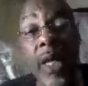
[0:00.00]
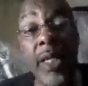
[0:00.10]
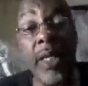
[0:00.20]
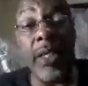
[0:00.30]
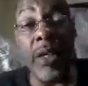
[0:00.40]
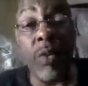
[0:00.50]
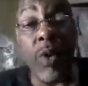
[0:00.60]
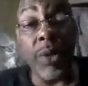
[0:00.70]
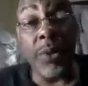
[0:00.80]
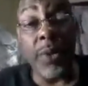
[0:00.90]
and
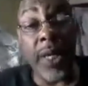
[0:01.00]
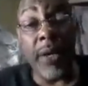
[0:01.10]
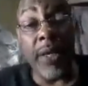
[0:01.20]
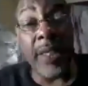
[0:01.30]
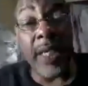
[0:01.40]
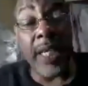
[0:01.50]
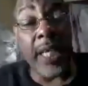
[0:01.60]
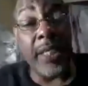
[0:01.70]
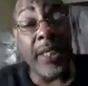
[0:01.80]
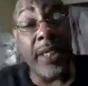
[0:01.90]
you can walk through there and
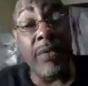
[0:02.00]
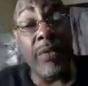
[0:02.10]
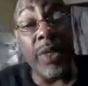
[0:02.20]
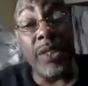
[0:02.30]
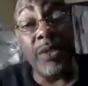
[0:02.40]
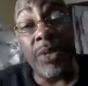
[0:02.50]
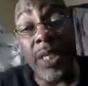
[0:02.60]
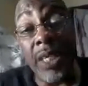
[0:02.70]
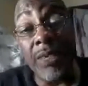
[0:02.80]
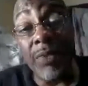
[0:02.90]
get an idea of what's
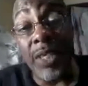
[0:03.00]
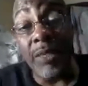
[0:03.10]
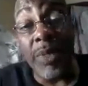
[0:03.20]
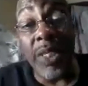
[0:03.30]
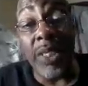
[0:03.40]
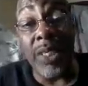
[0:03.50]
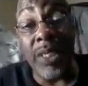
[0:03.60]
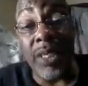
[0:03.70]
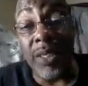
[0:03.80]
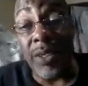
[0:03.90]
trending as far as
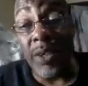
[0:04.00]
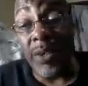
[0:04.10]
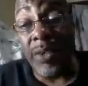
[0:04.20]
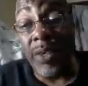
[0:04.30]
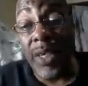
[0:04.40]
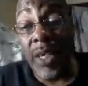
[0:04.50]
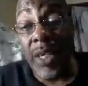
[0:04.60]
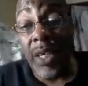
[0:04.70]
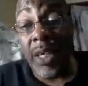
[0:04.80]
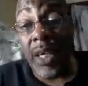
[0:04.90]
business is concerned.
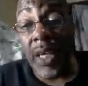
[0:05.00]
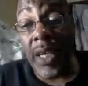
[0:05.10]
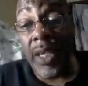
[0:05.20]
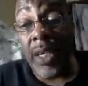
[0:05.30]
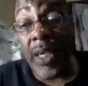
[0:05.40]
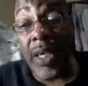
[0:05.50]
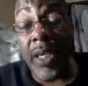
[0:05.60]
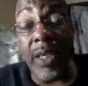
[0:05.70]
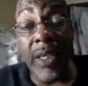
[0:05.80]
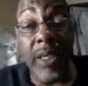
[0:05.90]
And
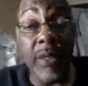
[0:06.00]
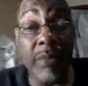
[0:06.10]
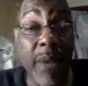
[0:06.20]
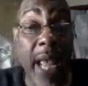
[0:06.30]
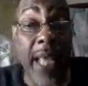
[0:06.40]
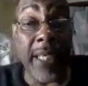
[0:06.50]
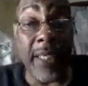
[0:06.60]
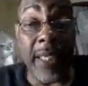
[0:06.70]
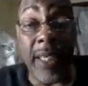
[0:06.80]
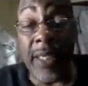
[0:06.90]
buying
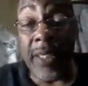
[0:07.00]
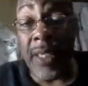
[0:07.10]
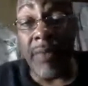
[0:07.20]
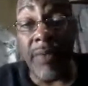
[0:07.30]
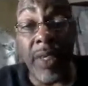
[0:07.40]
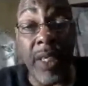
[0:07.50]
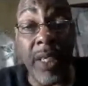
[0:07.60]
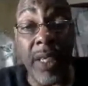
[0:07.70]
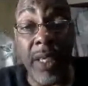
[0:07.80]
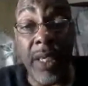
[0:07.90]
and selling is
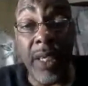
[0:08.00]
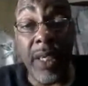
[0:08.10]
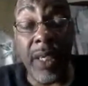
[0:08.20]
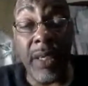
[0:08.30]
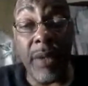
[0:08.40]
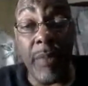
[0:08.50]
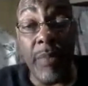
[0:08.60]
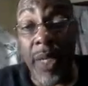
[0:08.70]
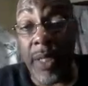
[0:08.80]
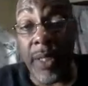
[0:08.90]
definitely
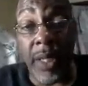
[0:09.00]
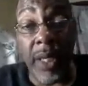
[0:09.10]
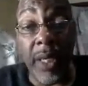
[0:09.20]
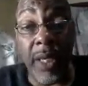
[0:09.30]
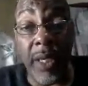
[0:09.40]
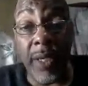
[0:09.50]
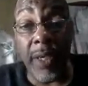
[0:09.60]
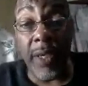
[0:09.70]
a big thing